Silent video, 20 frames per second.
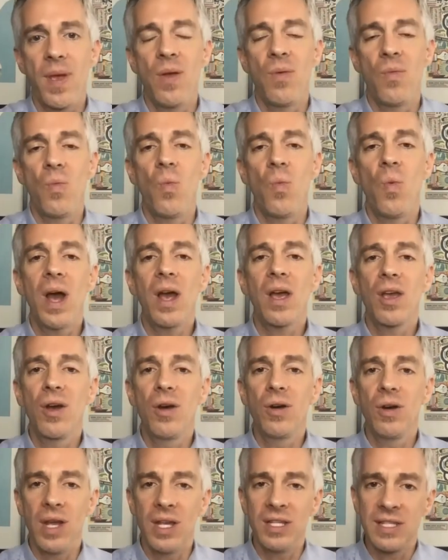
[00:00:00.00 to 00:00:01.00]
and what go
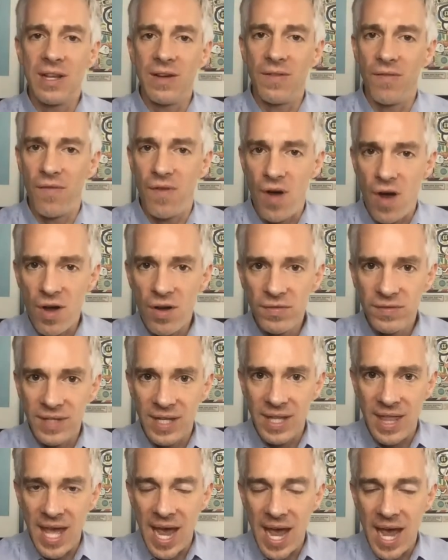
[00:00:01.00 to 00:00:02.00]
is involved
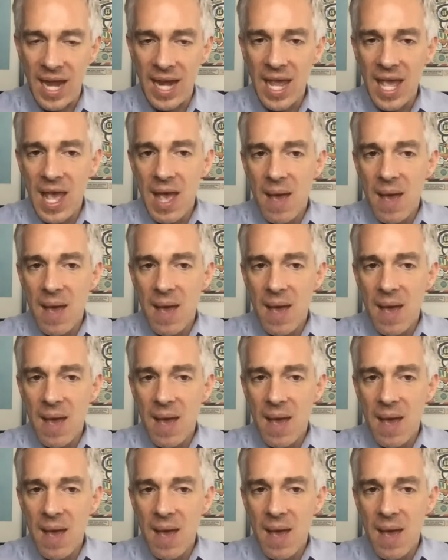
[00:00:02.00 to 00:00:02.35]
in that,